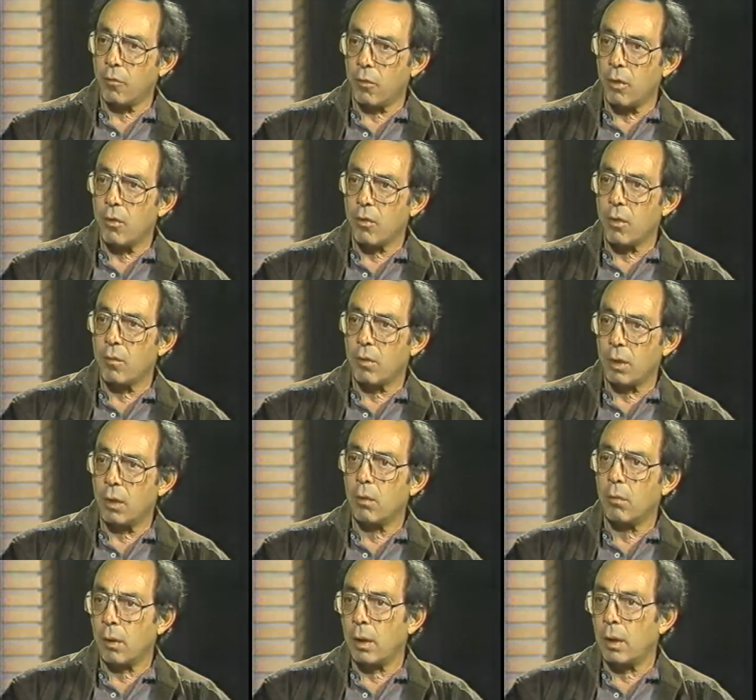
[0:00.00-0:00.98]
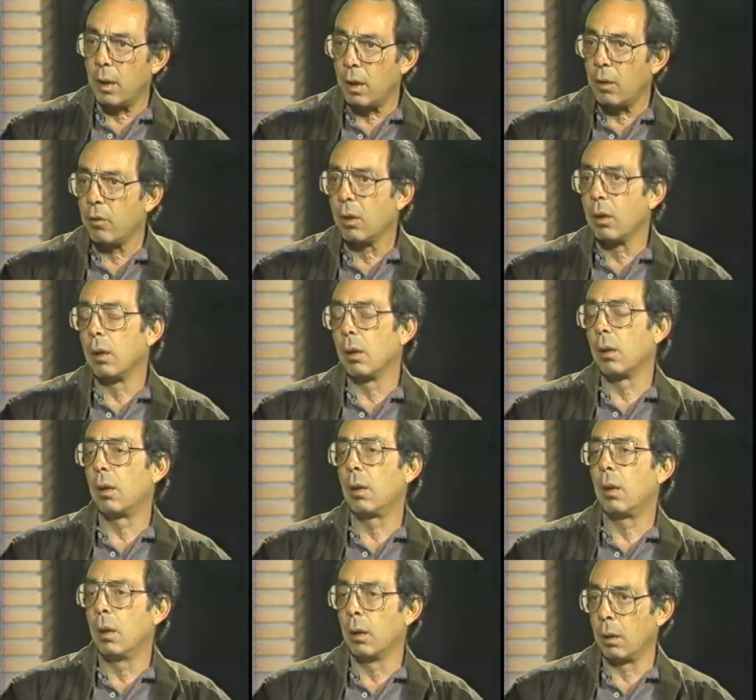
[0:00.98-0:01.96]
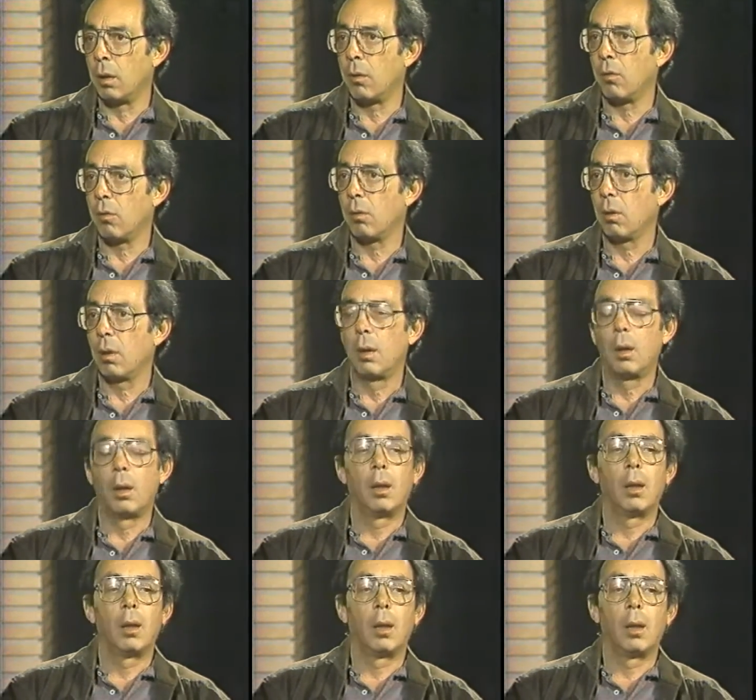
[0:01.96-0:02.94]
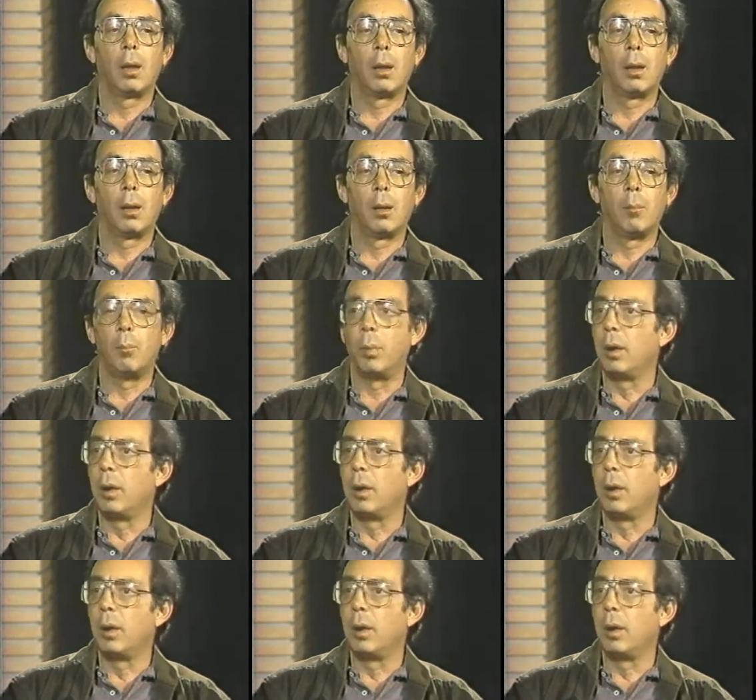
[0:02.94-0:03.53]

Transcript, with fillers: first of acute radiation illness, uh,